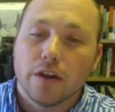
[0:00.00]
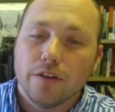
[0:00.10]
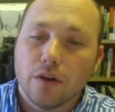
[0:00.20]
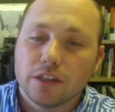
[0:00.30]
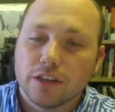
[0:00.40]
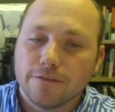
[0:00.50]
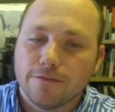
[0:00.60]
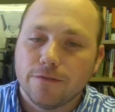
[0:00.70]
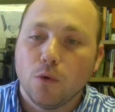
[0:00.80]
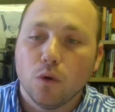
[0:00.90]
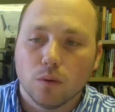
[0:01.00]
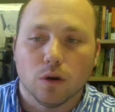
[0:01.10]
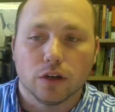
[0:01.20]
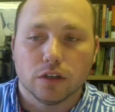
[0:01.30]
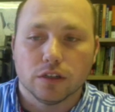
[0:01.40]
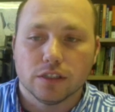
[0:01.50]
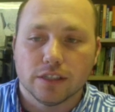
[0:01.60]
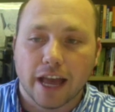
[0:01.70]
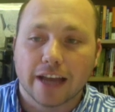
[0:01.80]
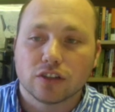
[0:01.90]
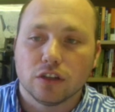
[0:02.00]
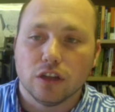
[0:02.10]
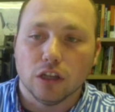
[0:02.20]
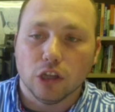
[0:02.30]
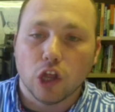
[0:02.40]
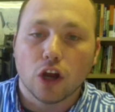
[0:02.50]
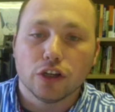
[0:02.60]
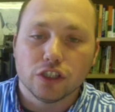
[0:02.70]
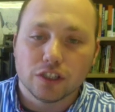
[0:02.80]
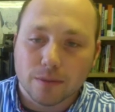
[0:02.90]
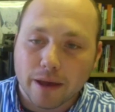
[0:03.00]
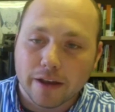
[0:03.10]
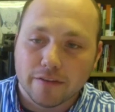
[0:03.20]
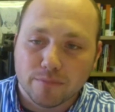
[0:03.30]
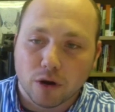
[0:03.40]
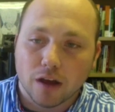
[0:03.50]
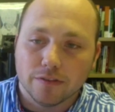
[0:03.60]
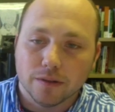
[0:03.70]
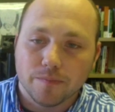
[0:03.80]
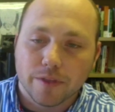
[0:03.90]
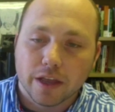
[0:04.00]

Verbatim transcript: Notice that four workers is actually the largest amount of profit,